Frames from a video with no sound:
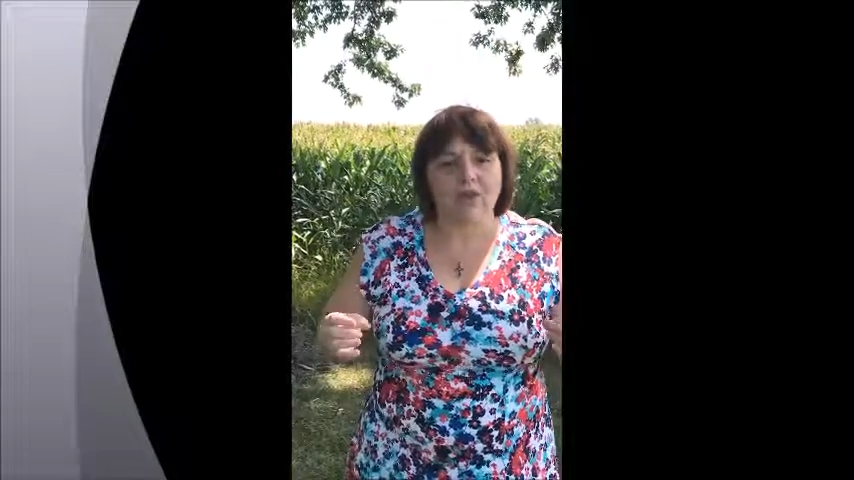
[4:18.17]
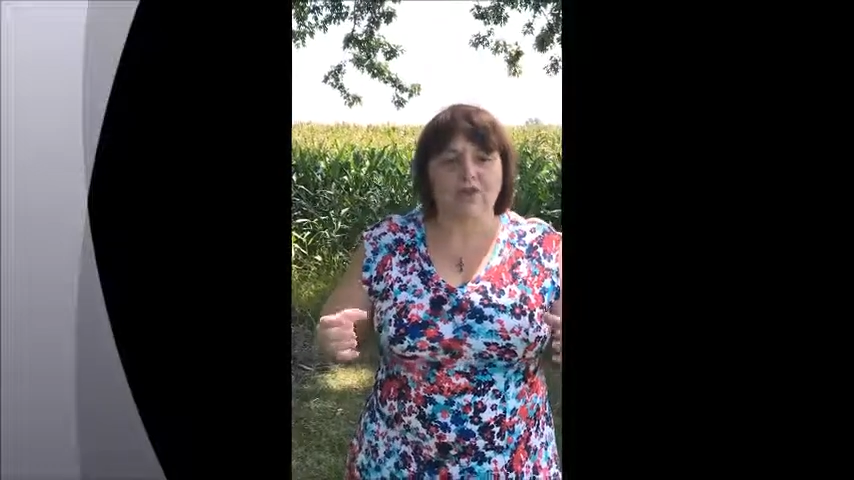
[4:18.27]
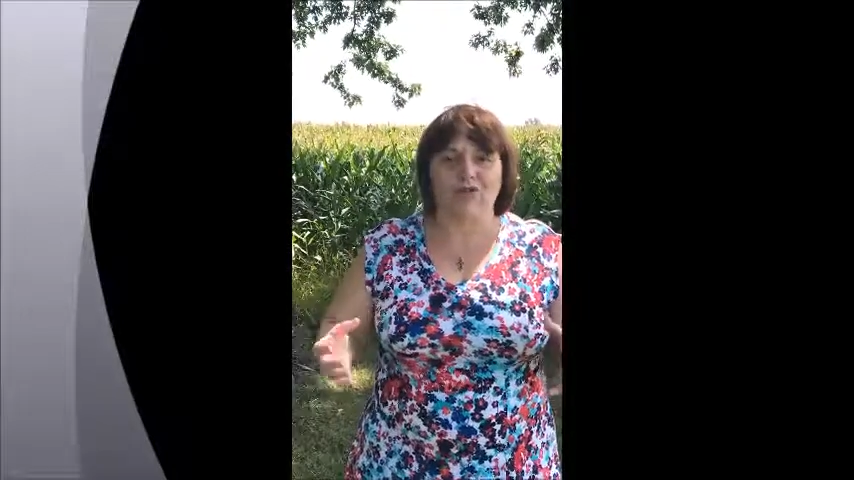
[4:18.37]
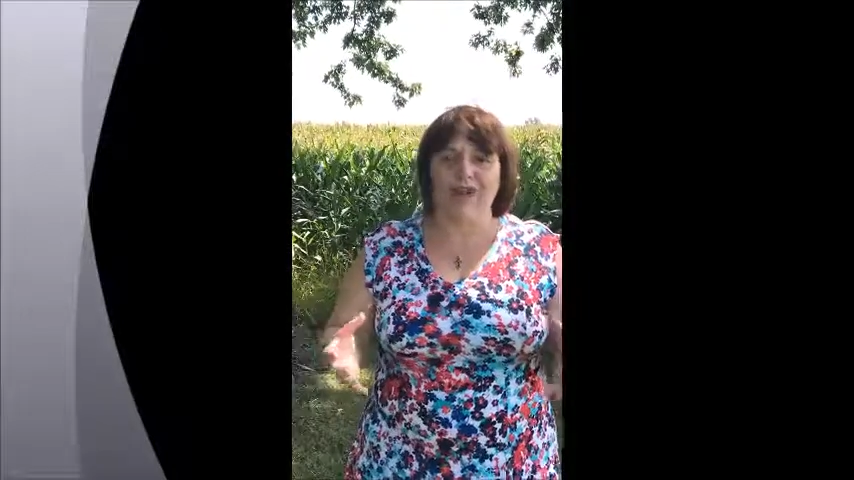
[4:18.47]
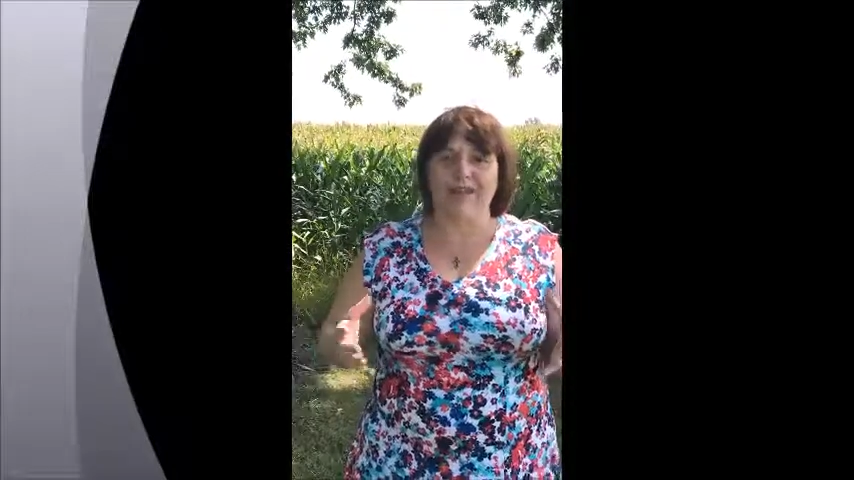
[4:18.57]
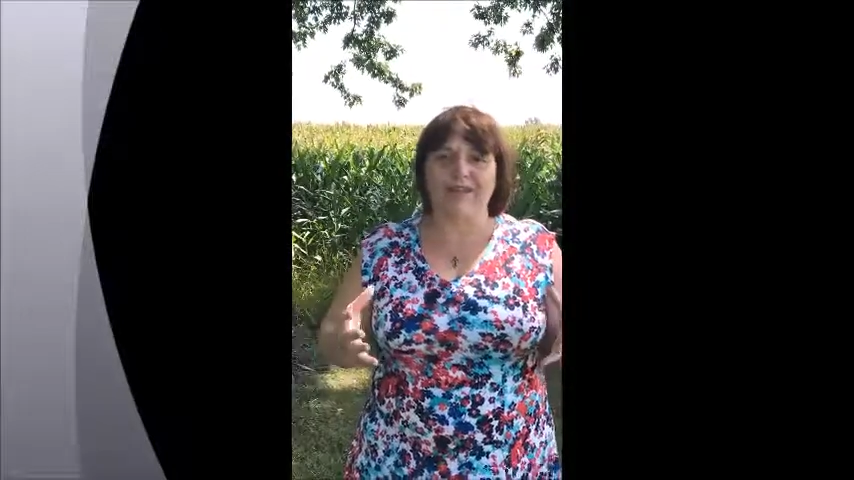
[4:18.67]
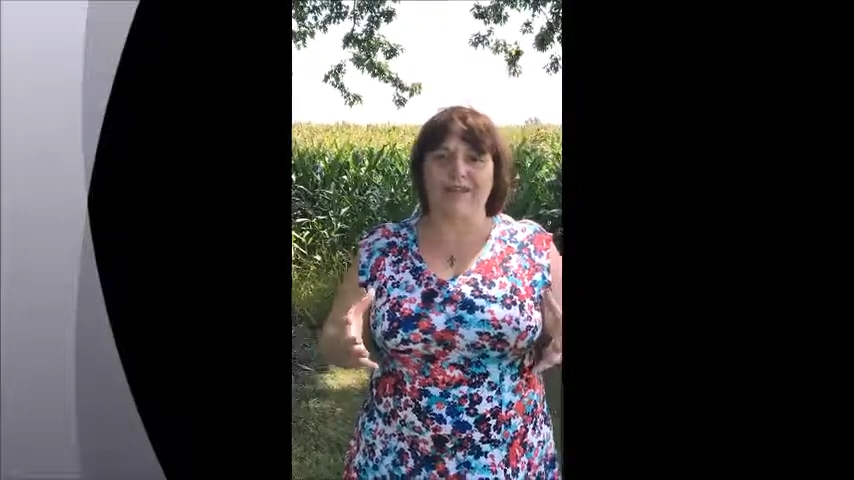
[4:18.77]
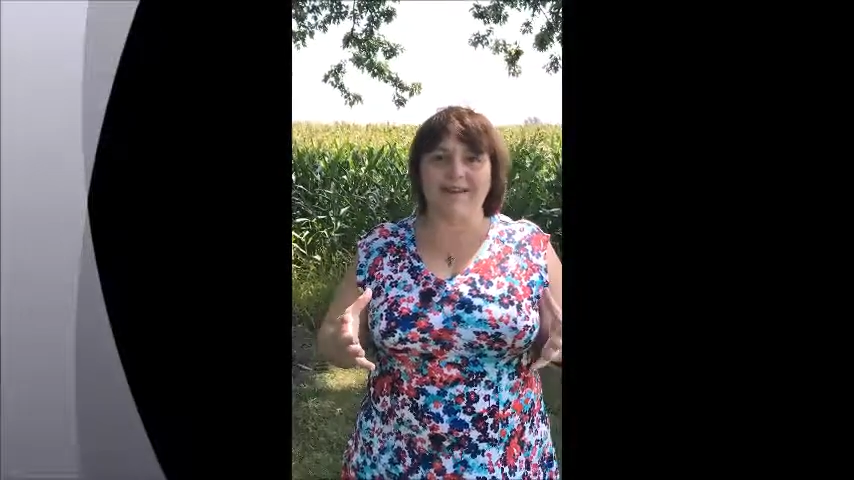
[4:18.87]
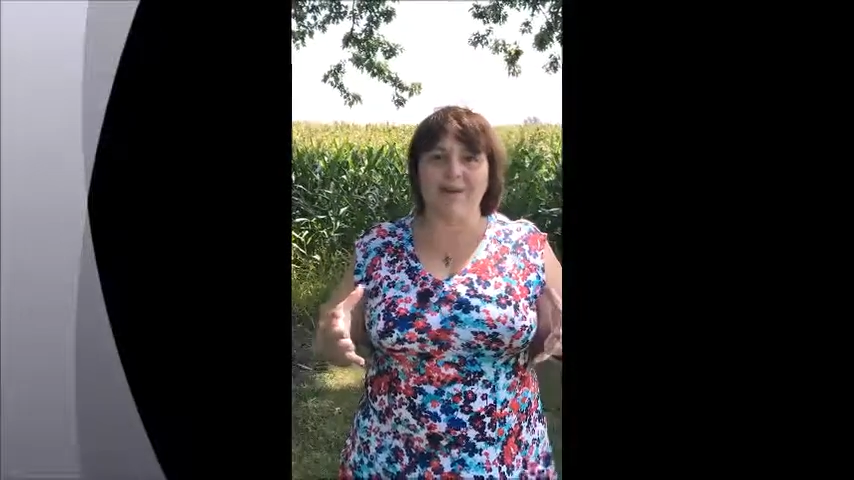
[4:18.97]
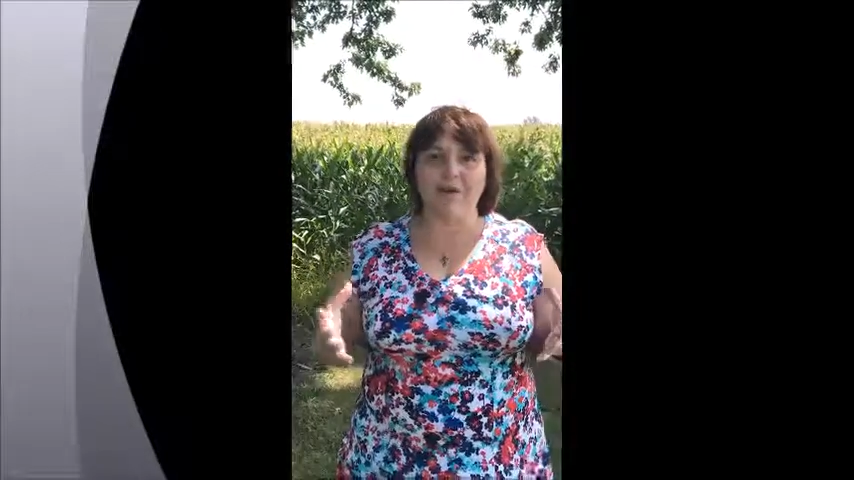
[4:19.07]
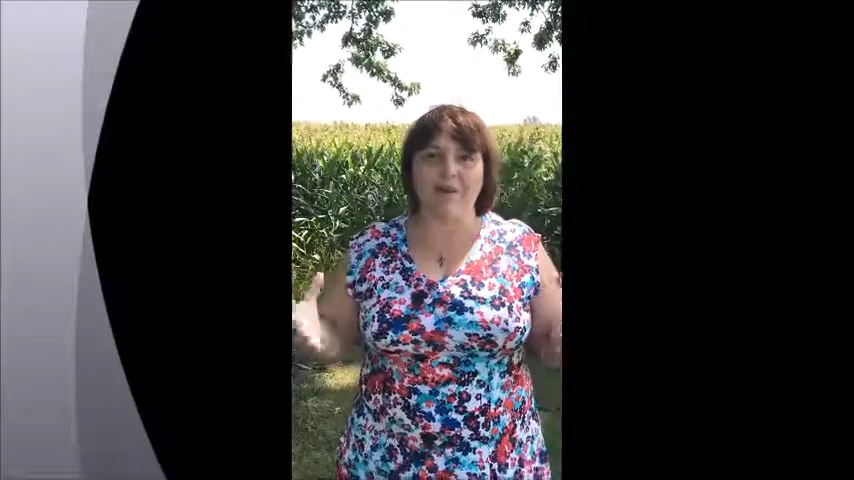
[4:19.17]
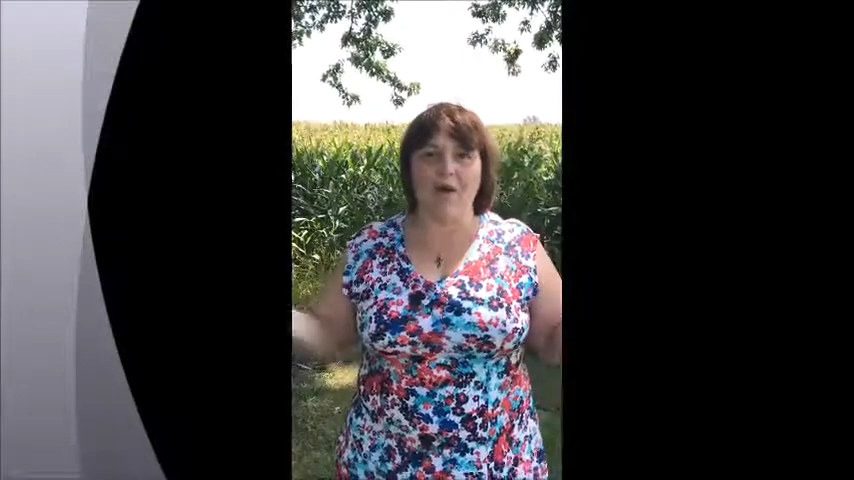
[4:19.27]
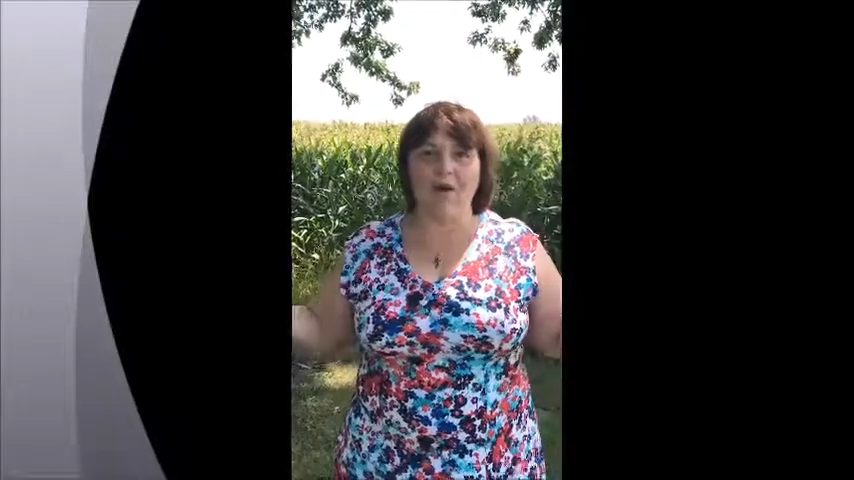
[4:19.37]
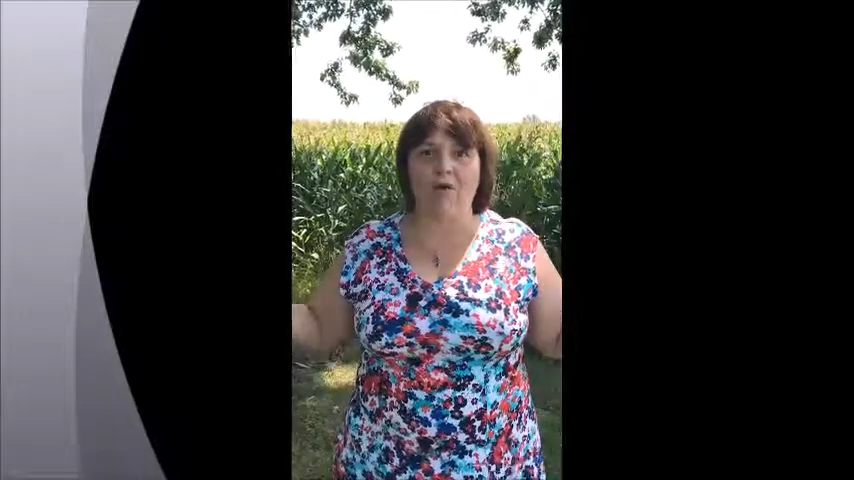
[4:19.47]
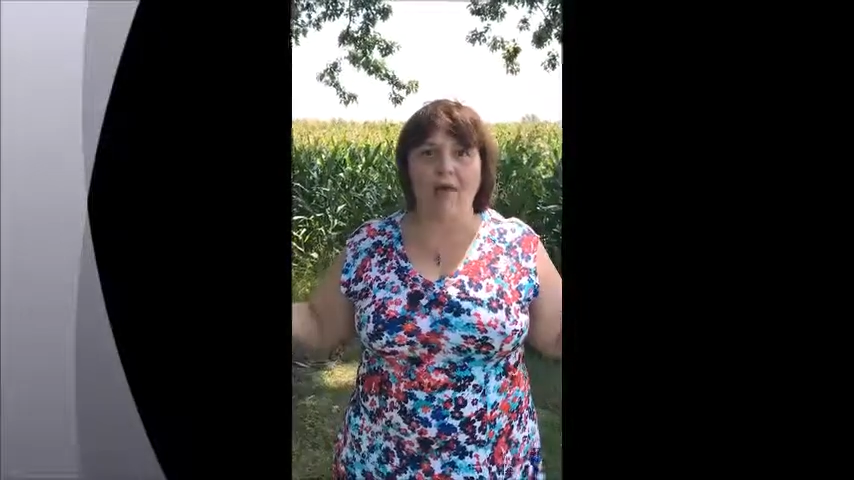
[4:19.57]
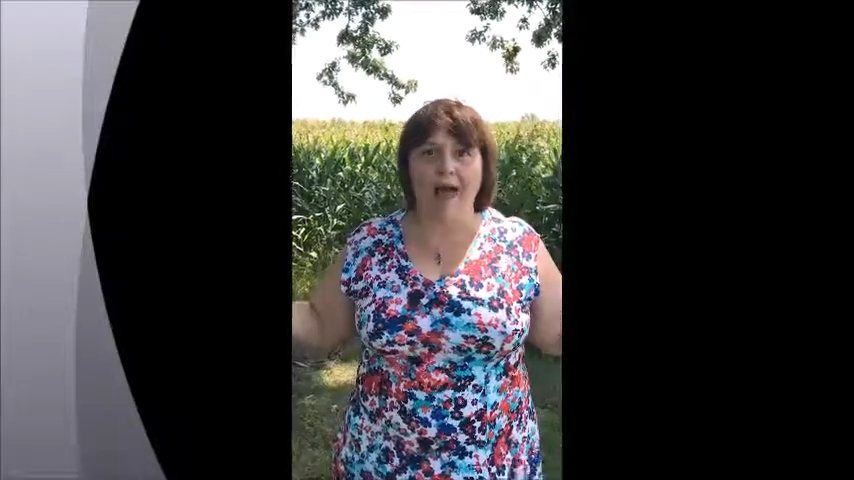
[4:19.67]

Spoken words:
Your child gets it in the mail.